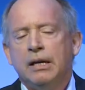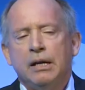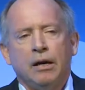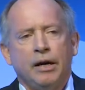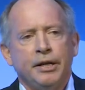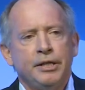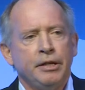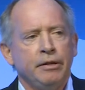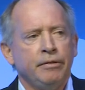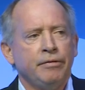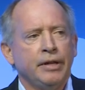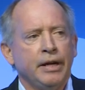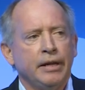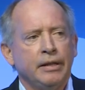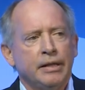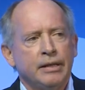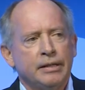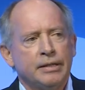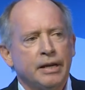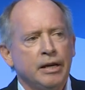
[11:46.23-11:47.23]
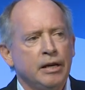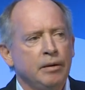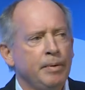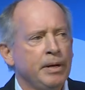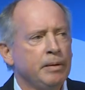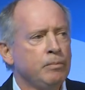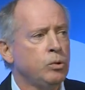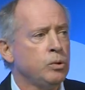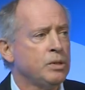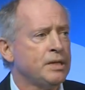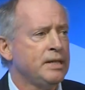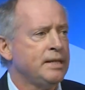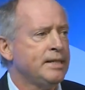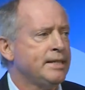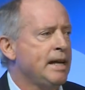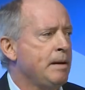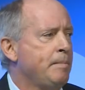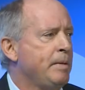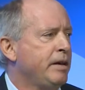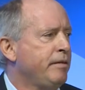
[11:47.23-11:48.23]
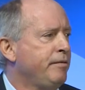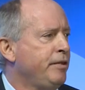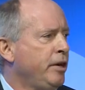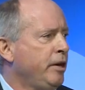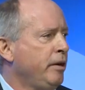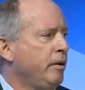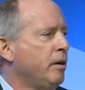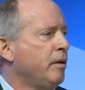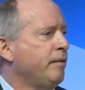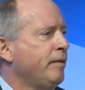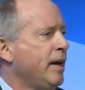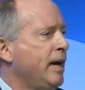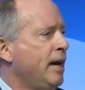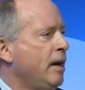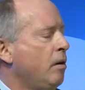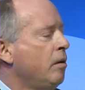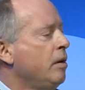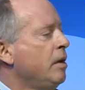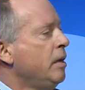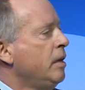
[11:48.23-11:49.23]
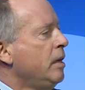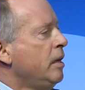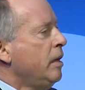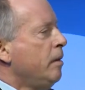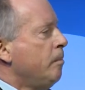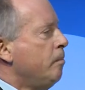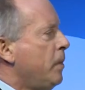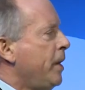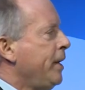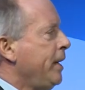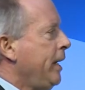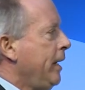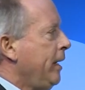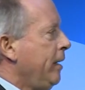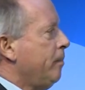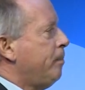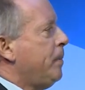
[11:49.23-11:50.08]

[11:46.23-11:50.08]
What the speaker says: I do think there's going to be a more systemic view of how money,